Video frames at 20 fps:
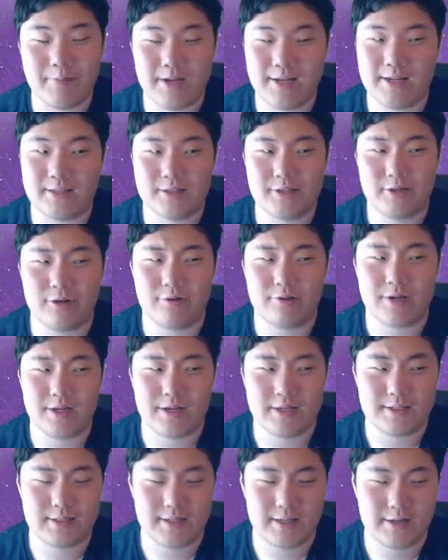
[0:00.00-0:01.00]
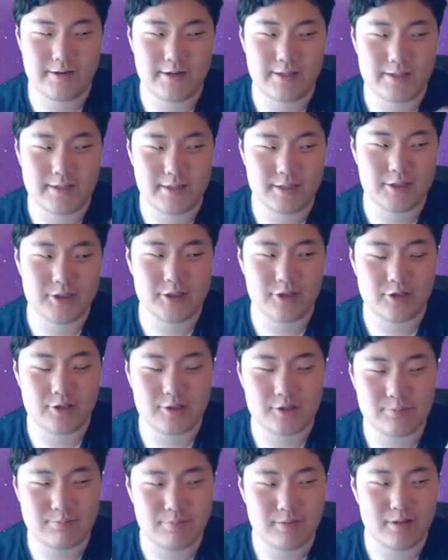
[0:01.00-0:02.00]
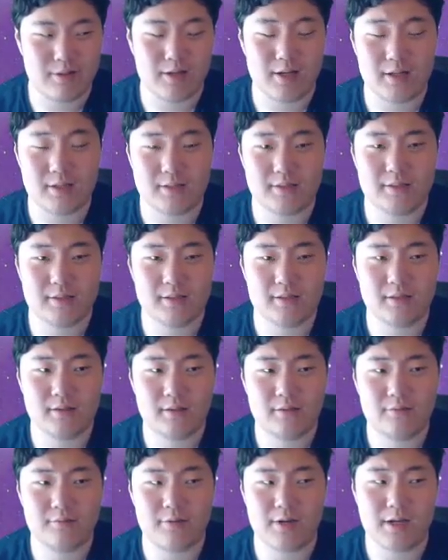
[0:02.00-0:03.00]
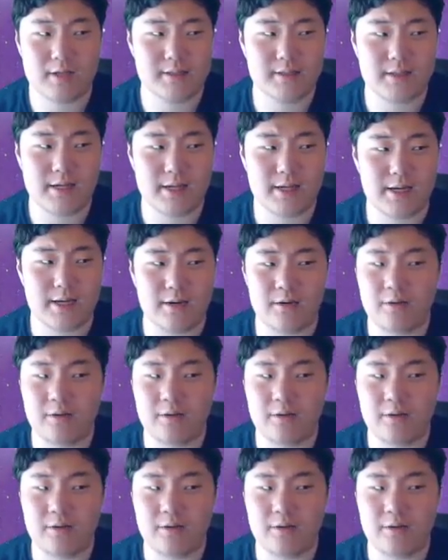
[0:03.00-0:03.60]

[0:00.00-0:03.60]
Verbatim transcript: beating Slowking is literally Discharge plus Rock Slide, I